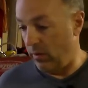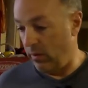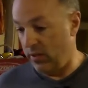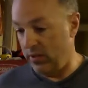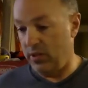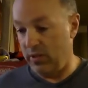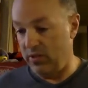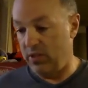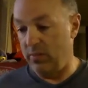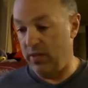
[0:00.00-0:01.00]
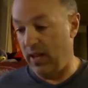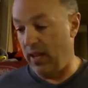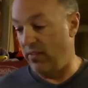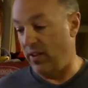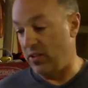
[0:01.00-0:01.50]
this obviously would be the
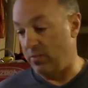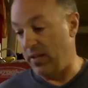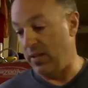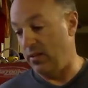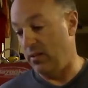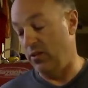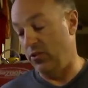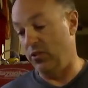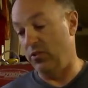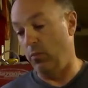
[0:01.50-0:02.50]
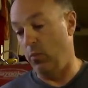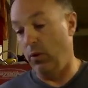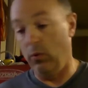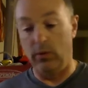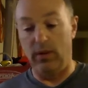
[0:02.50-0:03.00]
heaviest piece, and it's just,
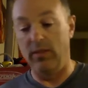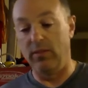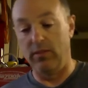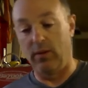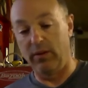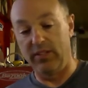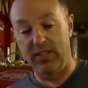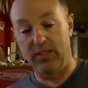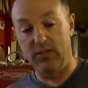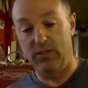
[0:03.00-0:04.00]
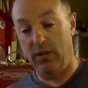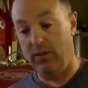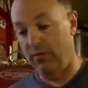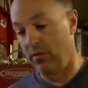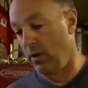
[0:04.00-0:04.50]
oh, and I'm gonna take this
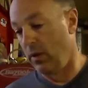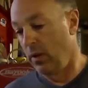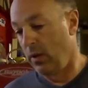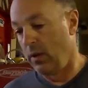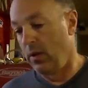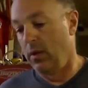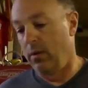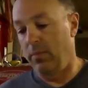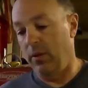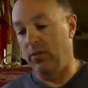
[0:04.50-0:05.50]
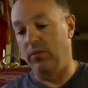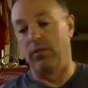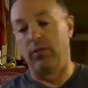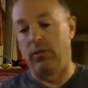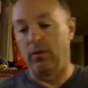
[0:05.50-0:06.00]
off
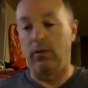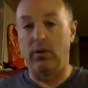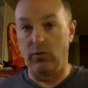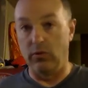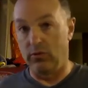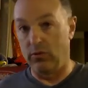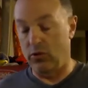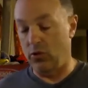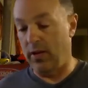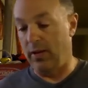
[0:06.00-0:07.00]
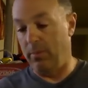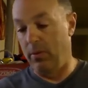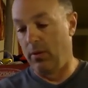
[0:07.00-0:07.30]
because I'm gonna use strap.